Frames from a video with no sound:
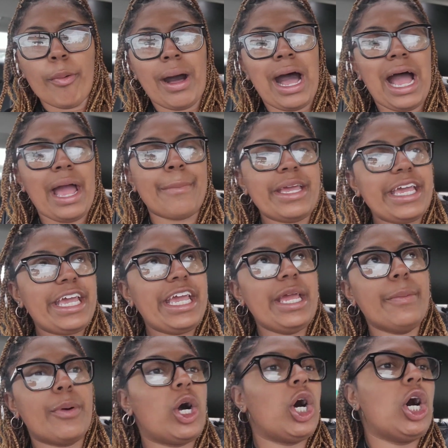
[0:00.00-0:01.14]
my
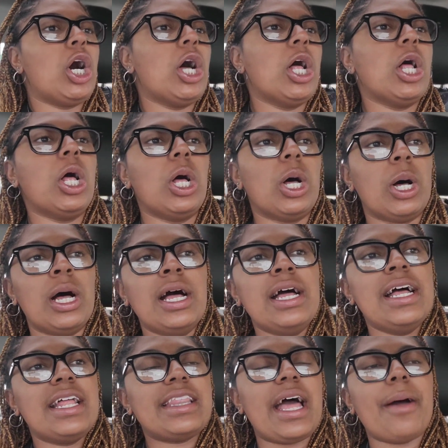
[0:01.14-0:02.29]
people
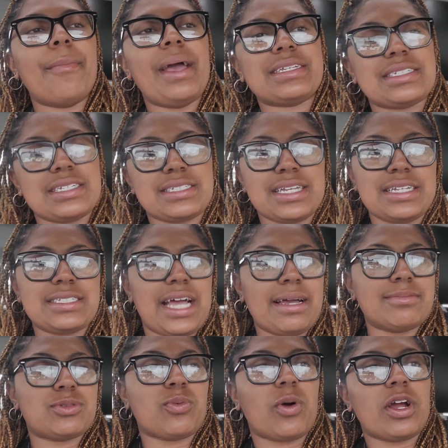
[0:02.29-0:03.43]
that makes it 10
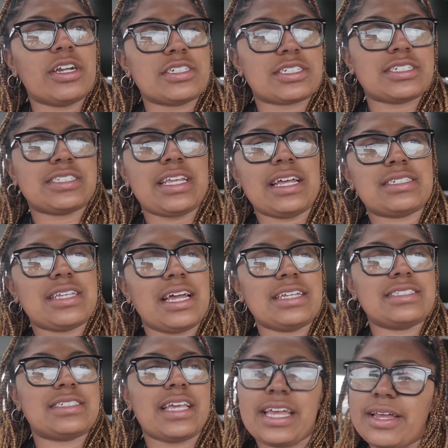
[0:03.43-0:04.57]
times worse because that's like
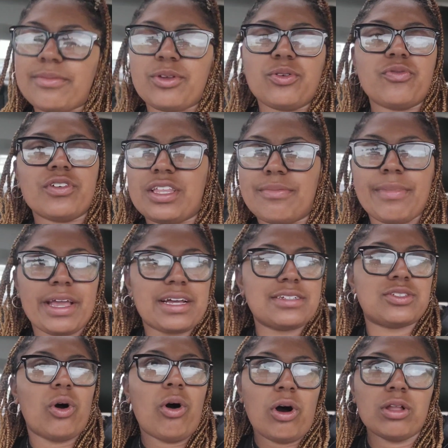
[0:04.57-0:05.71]
damn you really make us
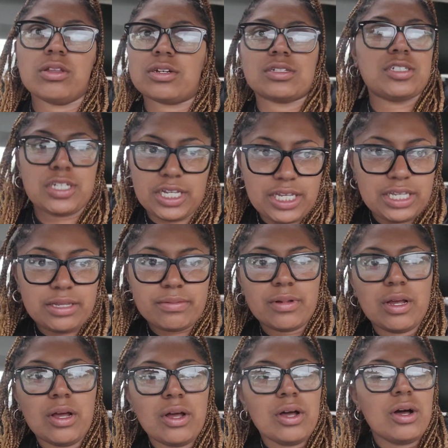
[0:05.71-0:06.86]
all look cheap
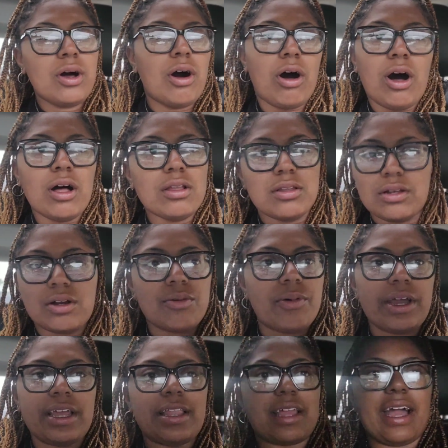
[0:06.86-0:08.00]
all look
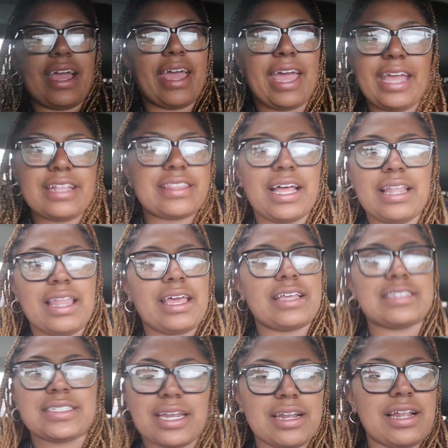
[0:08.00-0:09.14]
away like i hate that like
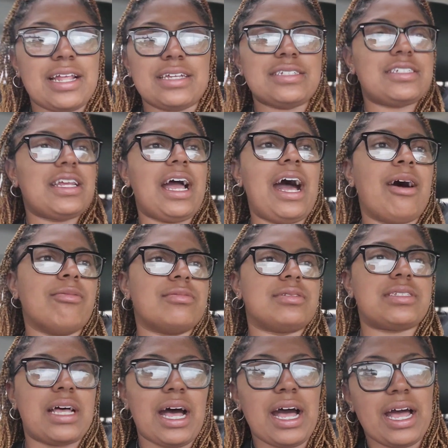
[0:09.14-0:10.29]
settle that shit
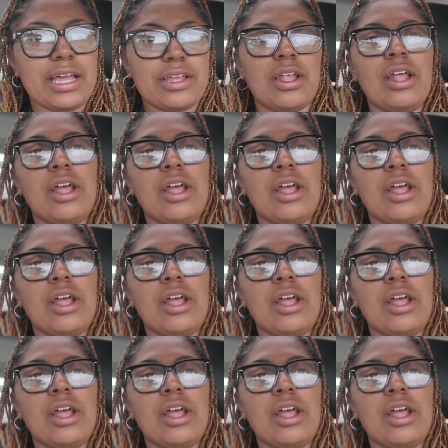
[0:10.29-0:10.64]
outside